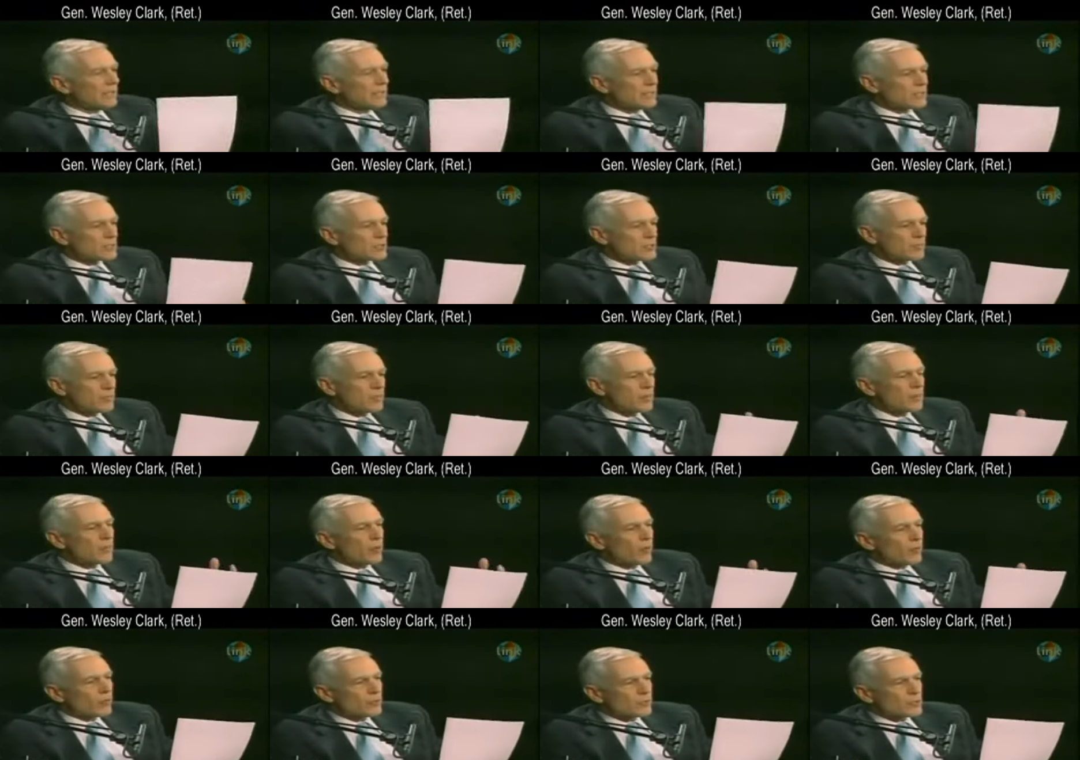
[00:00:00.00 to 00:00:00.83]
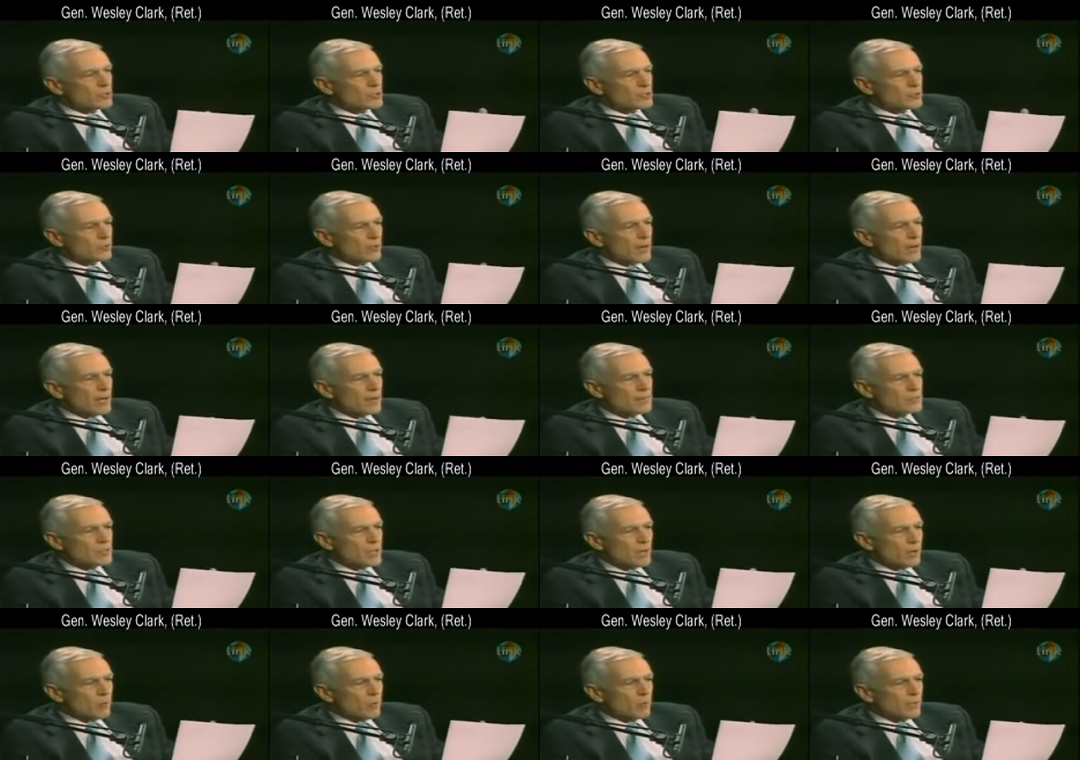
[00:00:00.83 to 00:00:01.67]
"This is a memo that
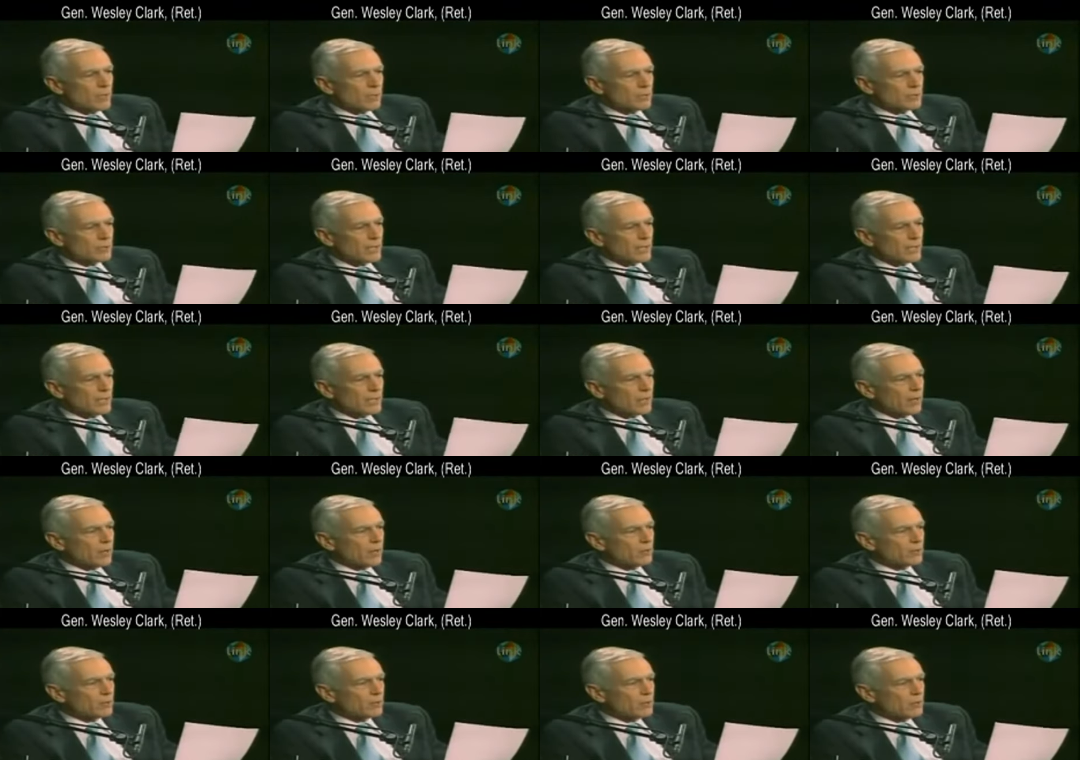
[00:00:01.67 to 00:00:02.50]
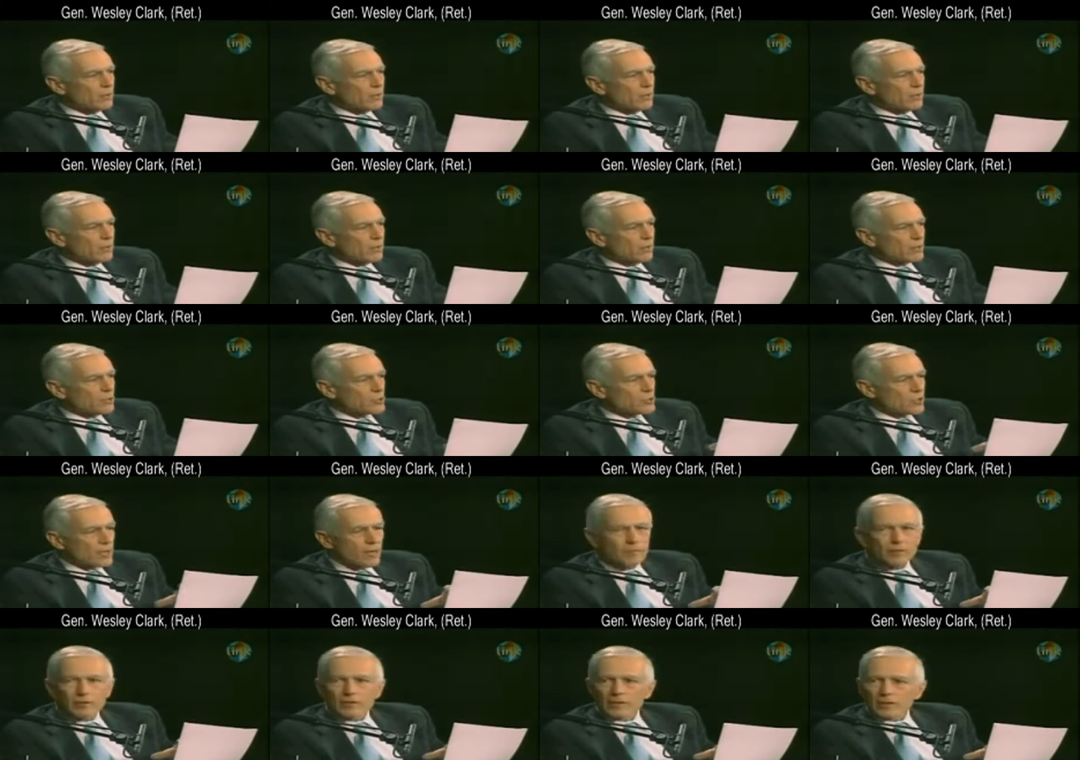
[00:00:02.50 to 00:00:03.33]
describes how we're going to take out
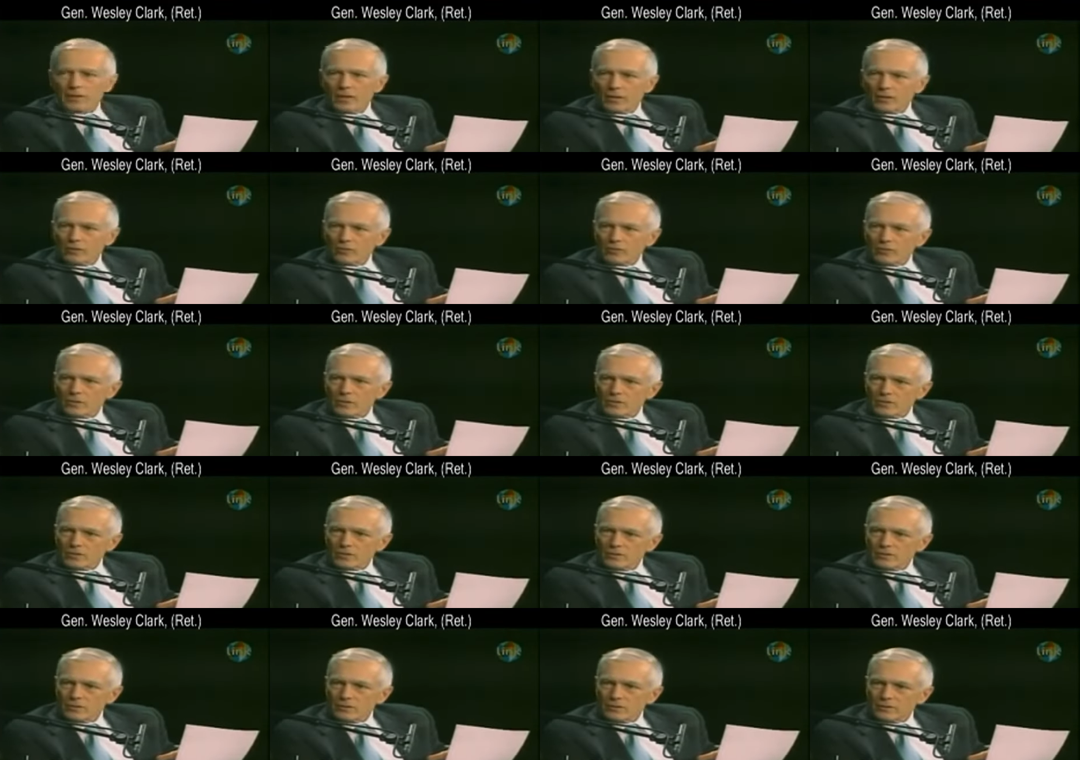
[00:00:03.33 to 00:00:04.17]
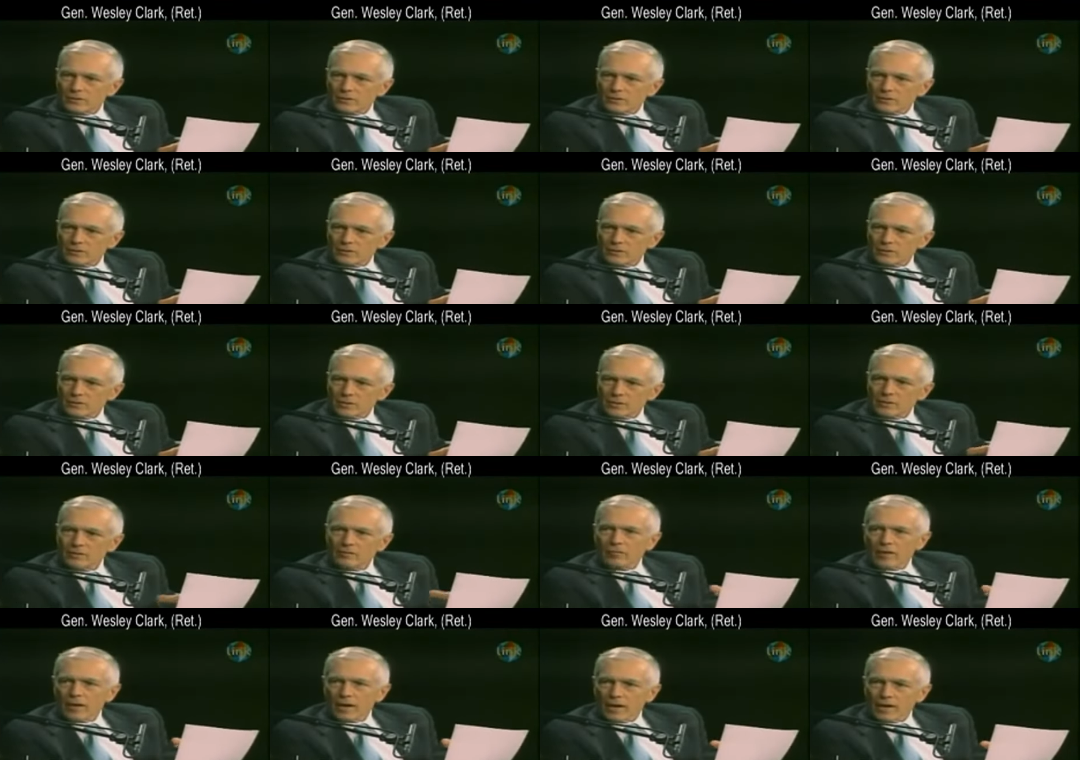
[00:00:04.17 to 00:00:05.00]
7 countries
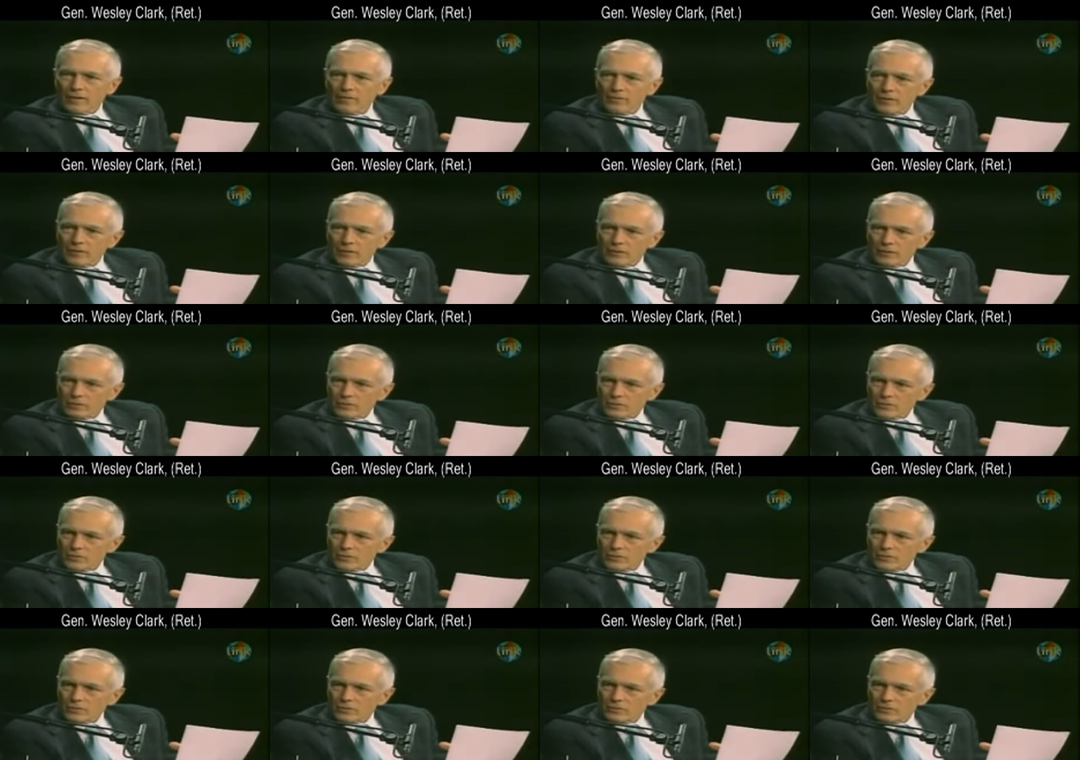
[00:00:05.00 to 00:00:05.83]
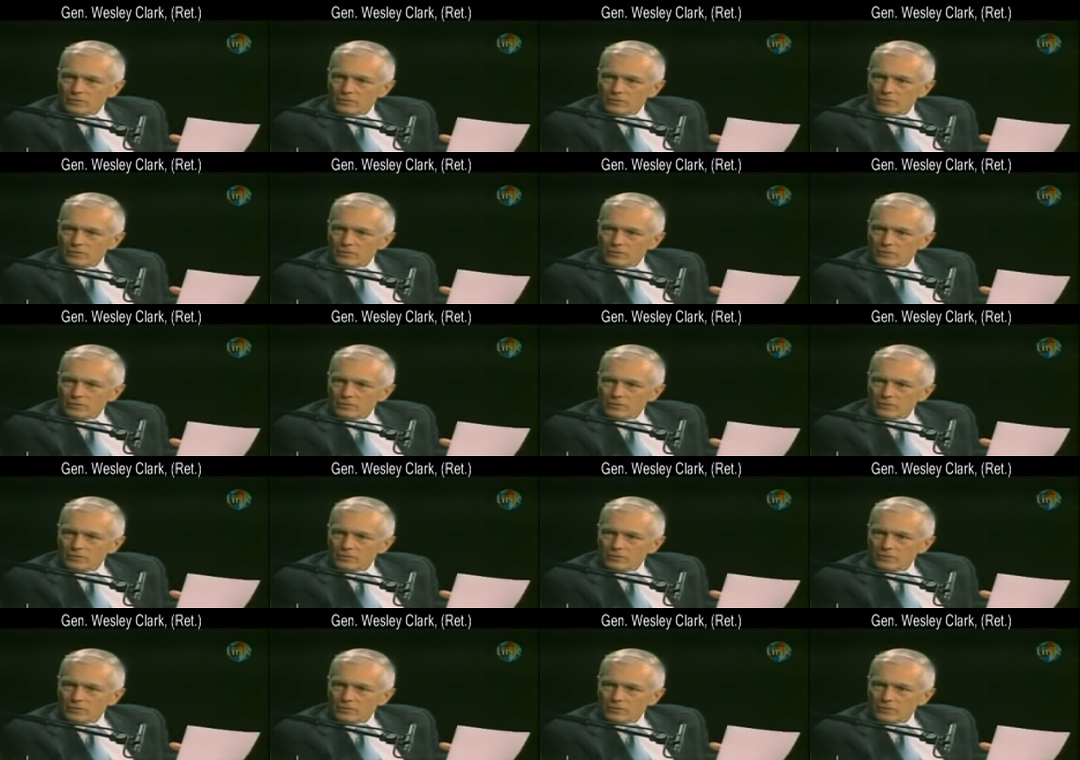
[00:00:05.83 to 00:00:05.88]
in 5 years,